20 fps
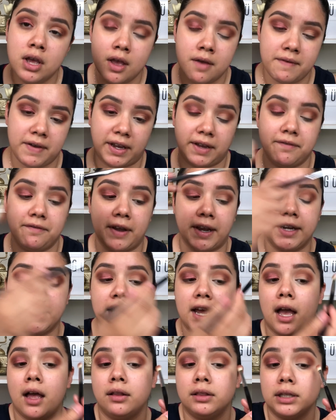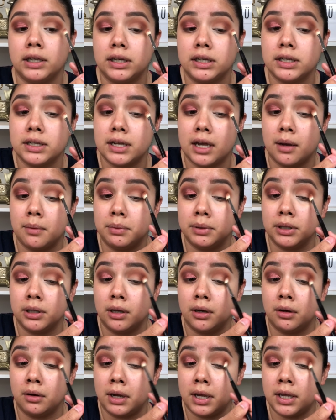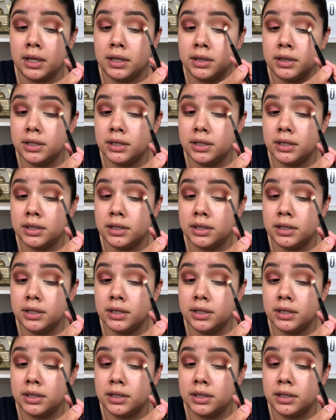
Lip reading: If I can find it, I'll link it down below in